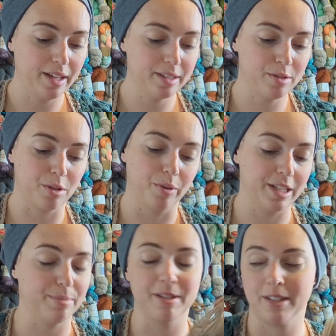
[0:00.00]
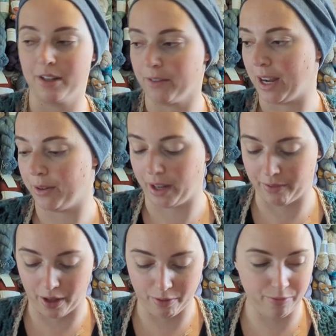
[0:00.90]
So it's been sitting around. I've
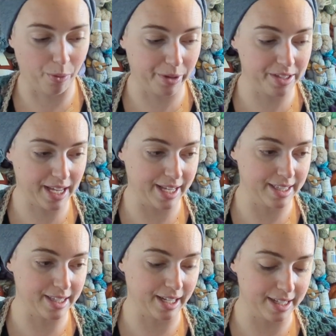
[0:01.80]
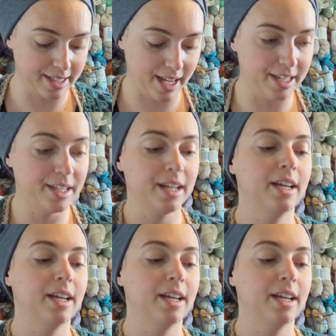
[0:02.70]
got 4 skeins, like I said.